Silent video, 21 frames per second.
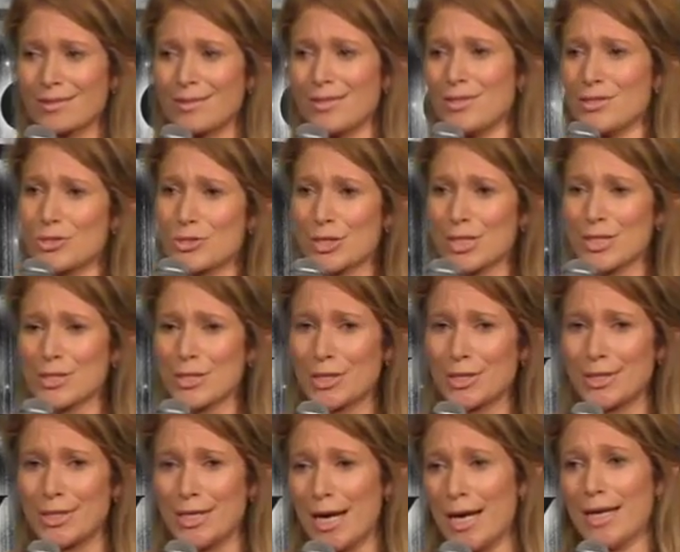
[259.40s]
These drinks
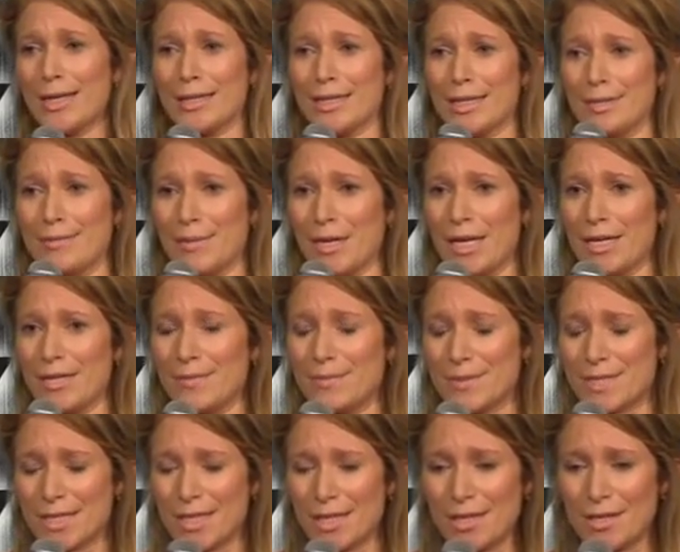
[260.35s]
are not gonna buy
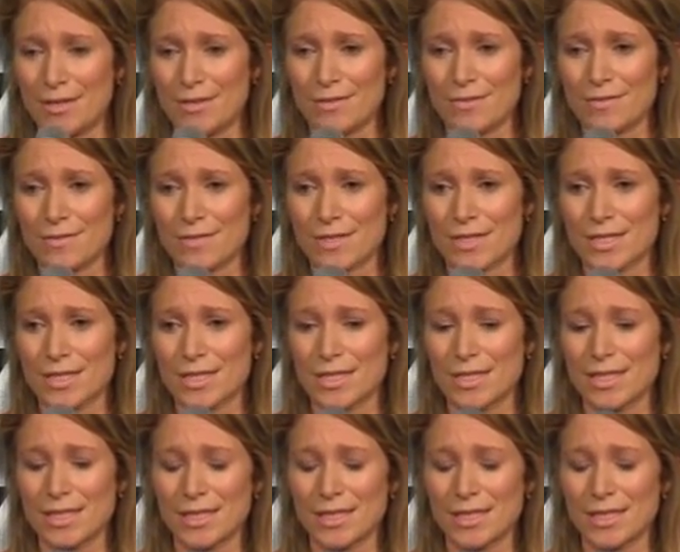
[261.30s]
themselves.